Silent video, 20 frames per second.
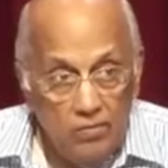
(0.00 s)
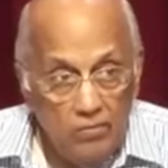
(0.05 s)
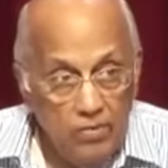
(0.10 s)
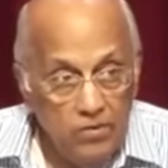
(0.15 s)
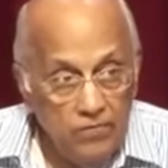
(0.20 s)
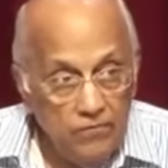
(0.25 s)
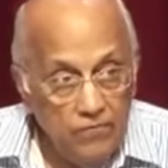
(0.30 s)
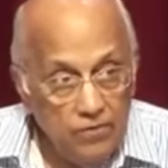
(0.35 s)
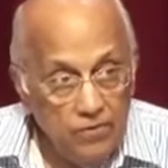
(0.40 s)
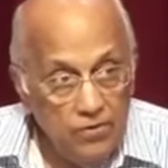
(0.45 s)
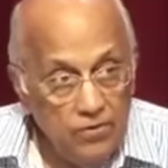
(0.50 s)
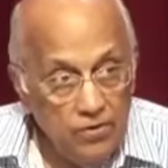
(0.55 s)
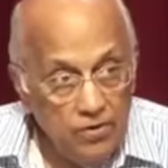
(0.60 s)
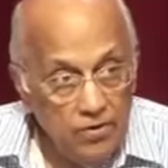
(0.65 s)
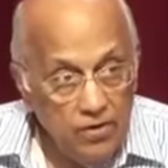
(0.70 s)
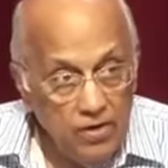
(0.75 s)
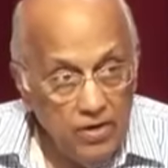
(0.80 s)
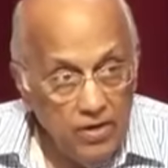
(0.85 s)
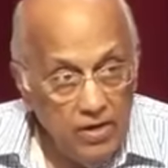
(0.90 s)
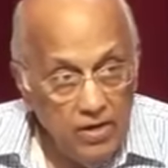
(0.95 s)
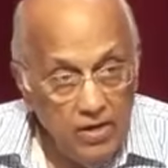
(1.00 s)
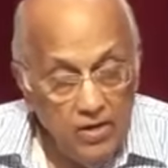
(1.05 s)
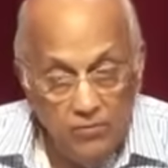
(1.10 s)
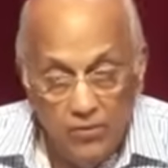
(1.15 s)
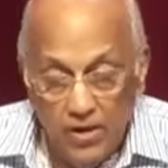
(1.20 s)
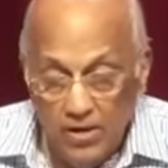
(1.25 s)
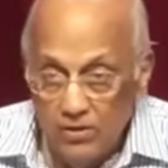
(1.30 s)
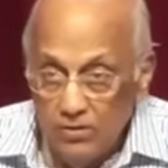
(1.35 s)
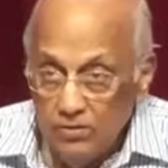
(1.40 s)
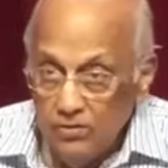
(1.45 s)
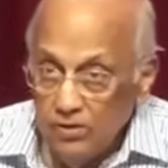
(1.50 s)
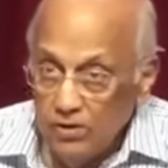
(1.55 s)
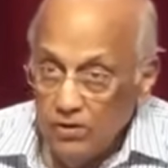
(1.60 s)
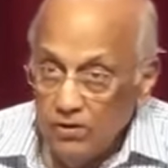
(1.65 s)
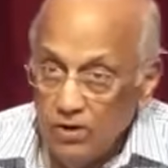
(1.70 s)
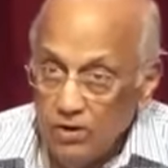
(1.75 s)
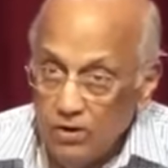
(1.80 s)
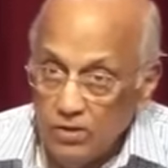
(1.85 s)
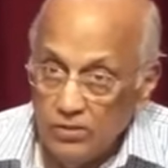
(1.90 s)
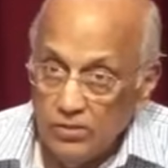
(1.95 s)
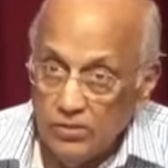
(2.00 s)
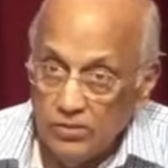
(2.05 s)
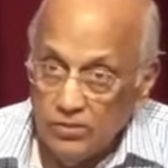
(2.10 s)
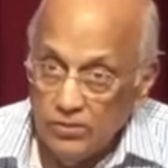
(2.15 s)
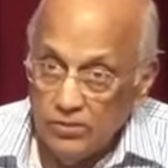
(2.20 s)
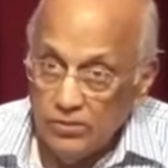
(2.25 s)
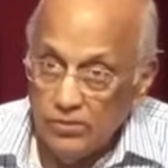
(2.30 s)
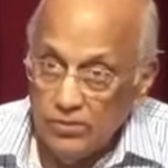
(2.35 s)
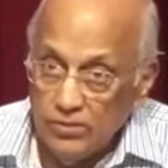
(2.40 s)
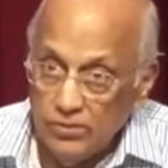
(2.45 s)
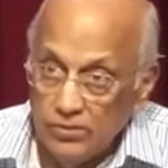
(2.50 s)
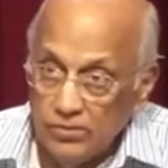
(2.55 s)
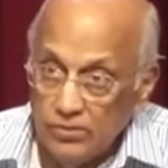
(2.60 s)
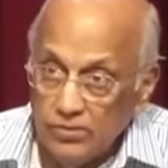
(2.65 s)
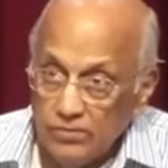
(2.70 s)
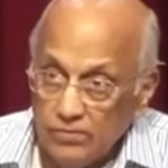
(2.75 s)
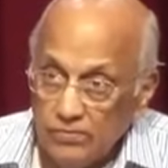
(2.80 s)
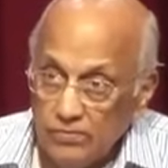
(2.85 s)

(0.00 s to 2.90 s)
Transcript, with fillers: before he went to the cross.